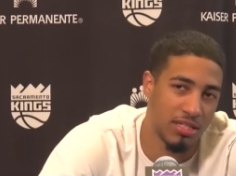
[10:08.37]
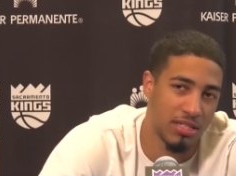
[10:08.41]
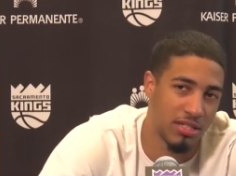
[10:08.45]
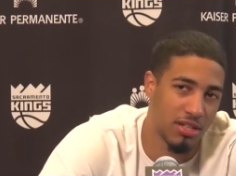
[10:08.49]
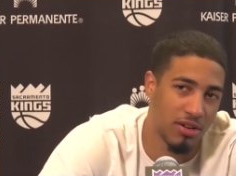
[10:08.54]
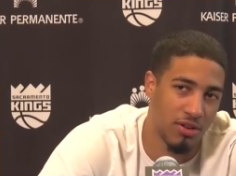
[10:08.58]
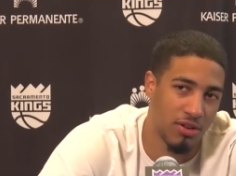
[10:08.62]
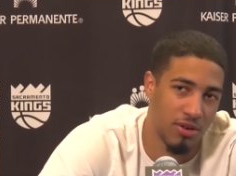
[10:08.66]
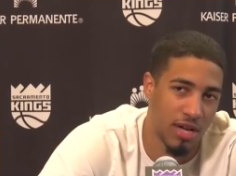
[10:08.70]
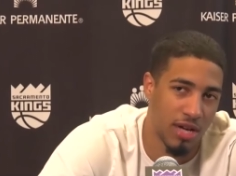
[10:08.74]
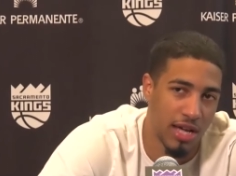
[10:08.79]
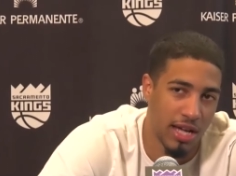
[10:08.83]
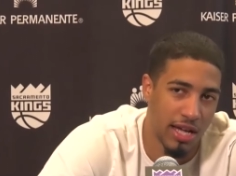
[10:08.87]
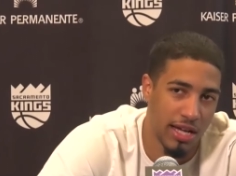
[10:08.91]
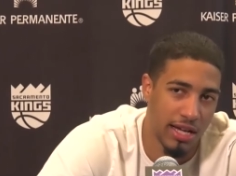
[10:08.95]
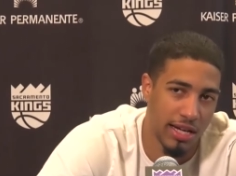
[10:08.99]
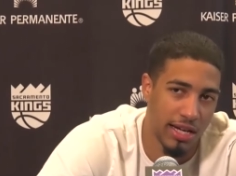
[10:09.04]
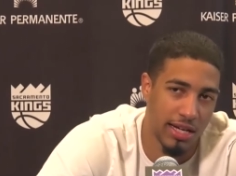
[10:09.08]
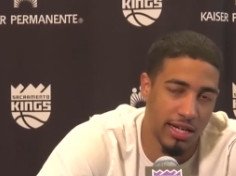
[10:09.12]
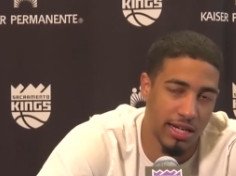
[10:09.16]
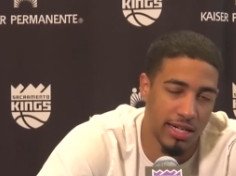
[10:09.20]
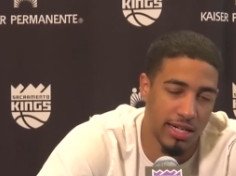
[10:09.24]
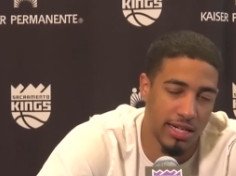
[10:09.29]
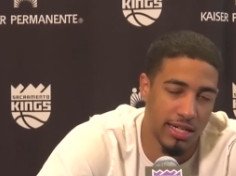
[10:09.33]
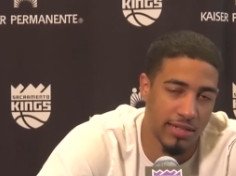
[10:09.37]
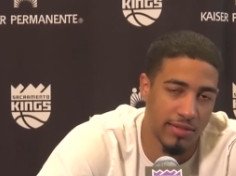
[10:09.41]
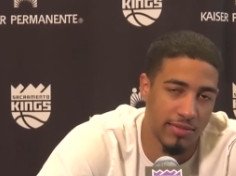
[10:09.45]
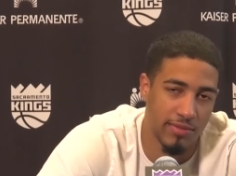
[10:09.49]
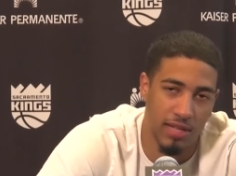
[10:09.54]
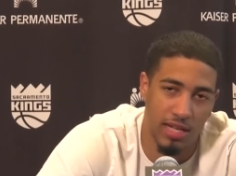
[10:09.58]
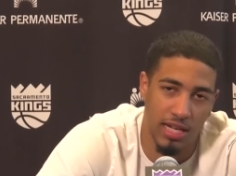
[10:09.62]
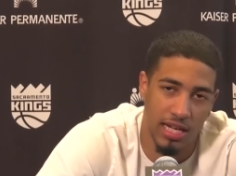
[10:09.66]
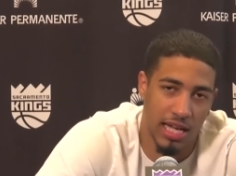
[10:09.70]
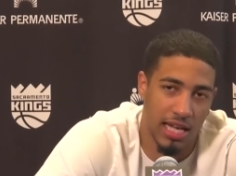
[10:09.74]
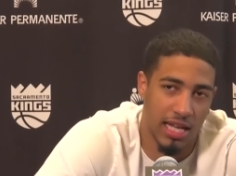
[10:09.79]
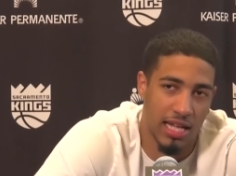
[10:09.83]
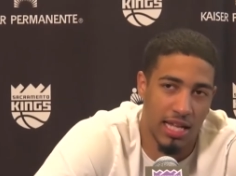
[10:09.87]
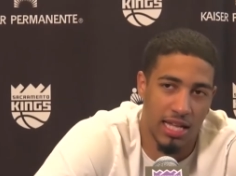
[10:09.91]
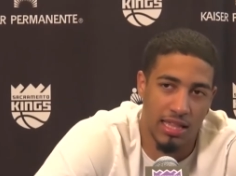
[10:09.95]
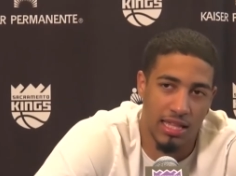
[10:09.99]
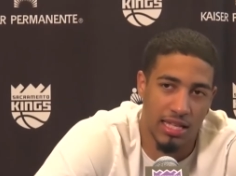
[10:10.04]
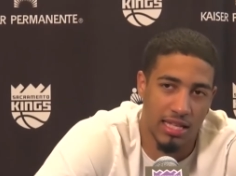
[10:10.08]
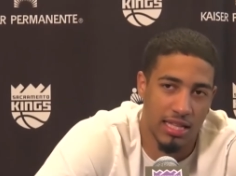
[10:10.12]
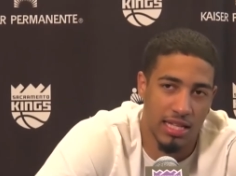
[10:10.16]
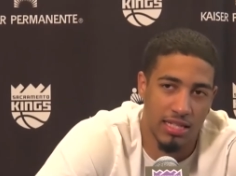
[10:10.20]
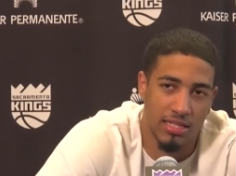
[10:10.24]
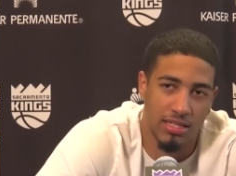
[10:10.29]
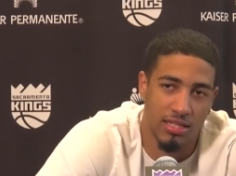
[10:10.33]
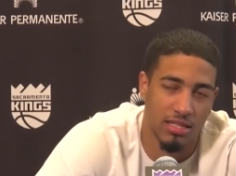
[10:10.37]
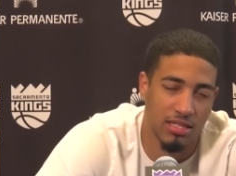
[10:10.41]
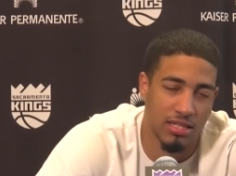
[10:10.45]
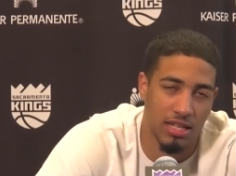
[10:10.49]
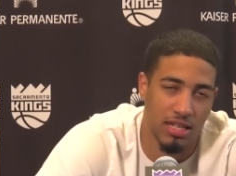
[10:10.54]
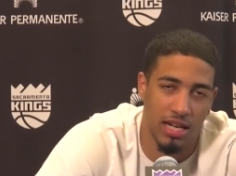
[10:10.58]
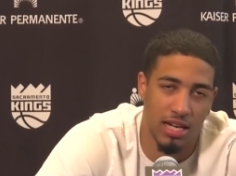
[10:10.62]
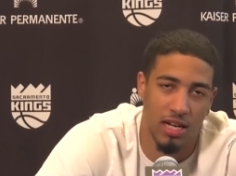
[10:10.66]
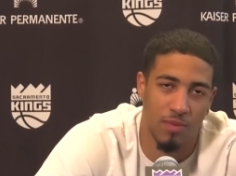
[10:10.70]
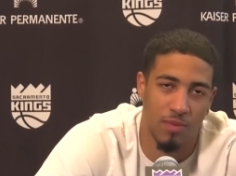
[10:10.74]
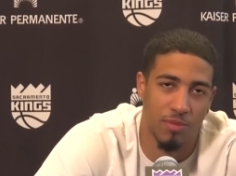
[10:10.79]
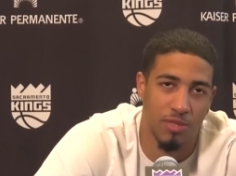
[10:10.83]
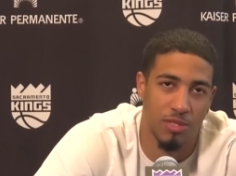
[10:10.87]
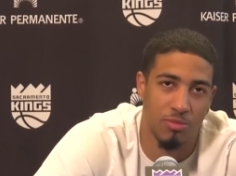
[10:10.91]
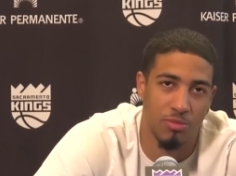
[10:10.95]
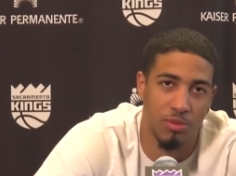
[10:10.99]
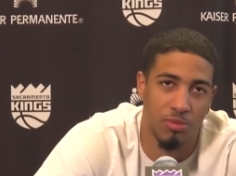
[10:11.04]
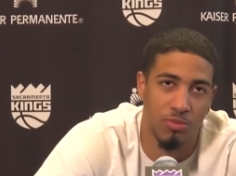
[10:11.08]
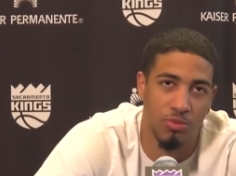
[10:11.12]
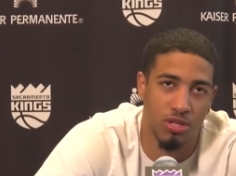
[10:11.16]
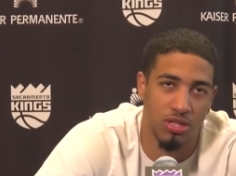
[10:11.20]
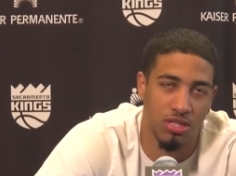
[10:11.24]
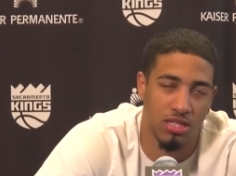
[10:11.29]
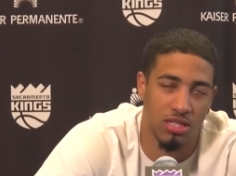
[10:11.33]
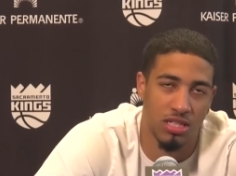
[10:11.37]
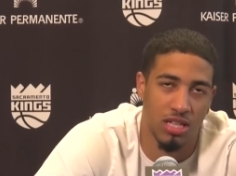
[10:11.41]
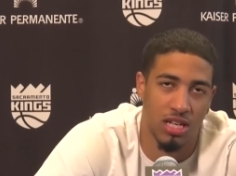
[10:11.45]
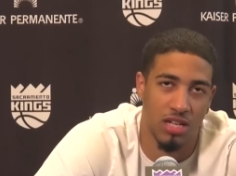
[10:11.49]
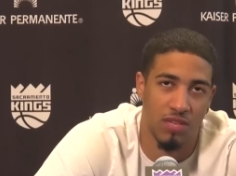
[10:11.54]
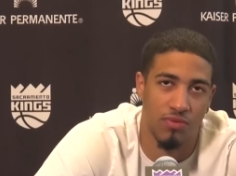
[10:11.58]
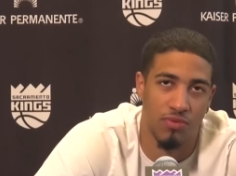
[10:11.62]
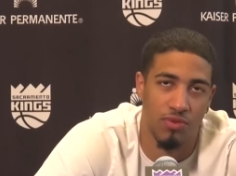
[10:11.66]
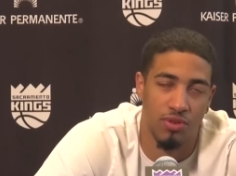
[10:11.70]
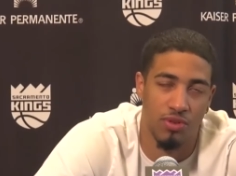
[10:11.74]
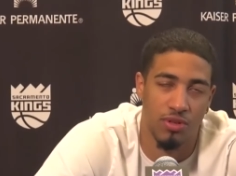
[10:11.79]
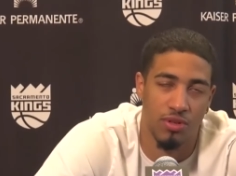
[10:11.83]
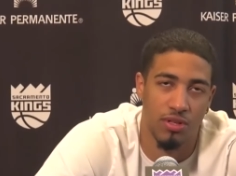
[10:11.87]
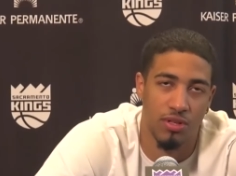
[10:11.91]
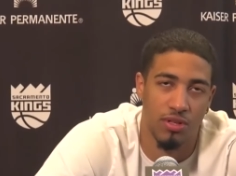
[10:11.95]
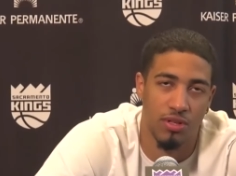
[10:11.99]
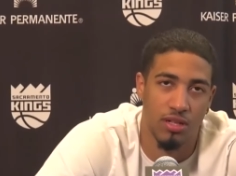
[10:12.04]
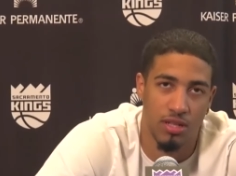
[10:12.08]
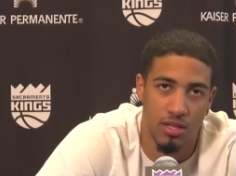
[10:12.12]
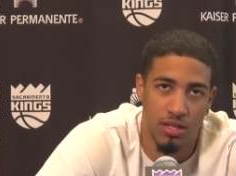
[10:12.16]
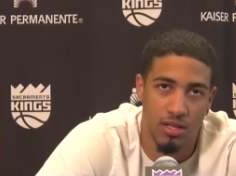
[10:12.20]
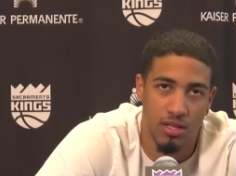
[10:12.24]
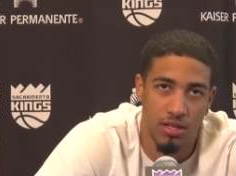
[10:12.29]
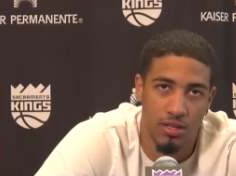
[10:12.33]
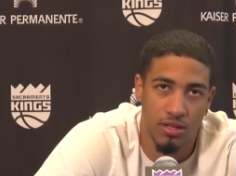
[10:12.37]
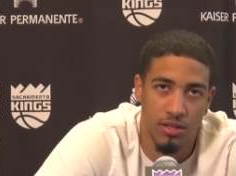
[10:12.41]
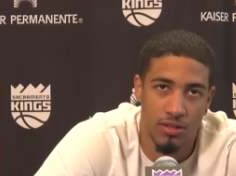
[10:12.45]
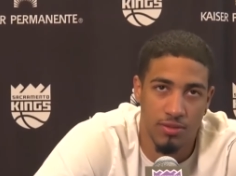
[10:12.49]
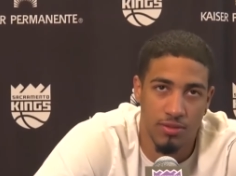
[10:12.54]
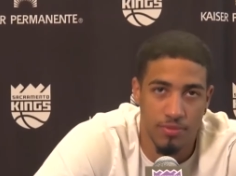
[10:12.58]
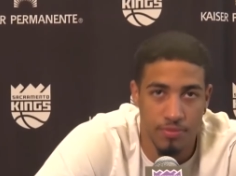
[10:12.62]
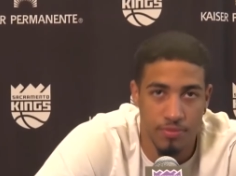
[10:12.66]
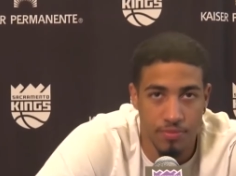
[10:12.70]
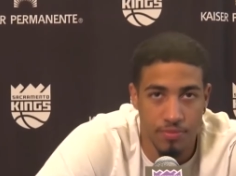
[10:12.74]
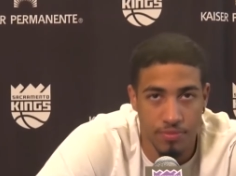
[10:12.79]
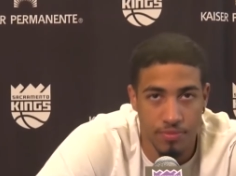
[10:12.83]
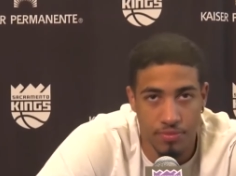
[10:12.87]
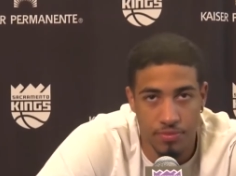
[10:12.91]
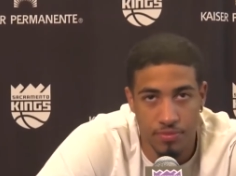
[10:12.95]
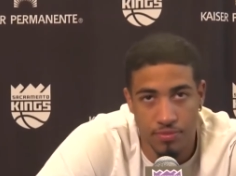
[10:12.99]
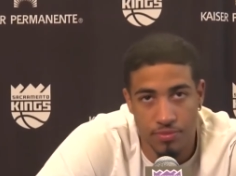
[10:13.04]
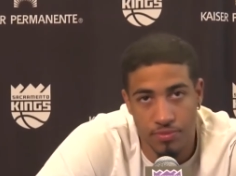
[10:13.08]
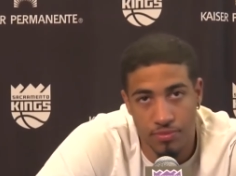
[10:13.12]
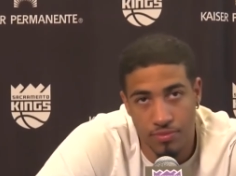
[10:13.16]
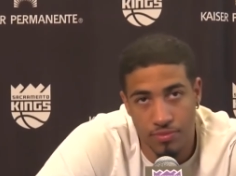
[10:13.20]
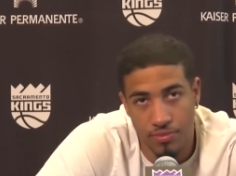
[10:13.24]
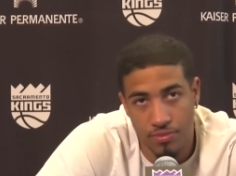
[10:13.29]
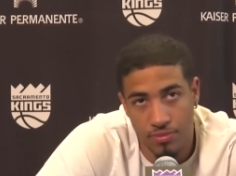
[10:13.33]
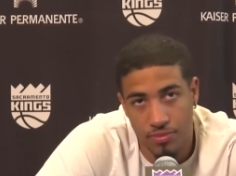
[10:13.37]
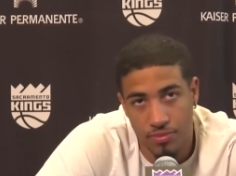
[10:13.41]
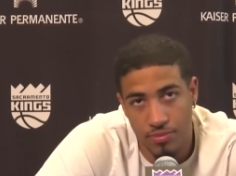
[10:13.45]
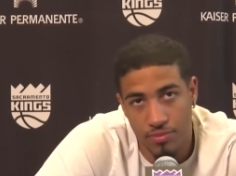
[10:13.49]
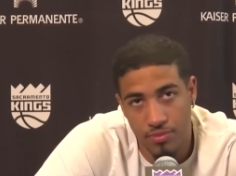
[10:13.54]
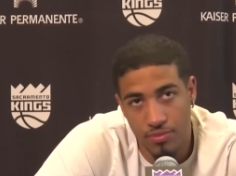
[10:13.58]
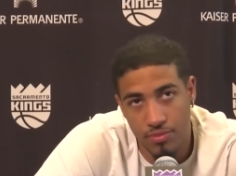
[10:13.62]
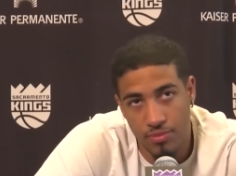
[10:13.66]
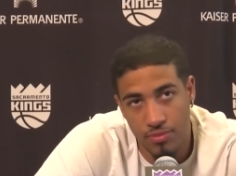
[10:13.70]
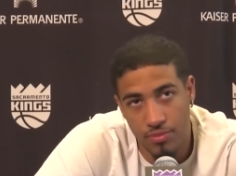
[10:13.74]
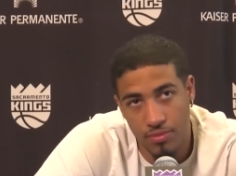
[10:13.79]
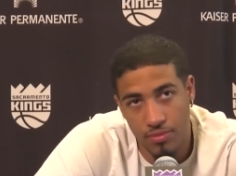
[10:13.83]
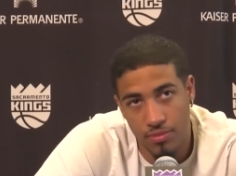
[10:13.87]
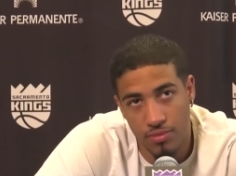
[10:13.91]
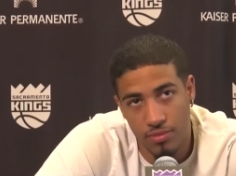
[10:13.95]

So uh, again, I think that's just going to help us be more successful. I'll go back to Jason Anderson.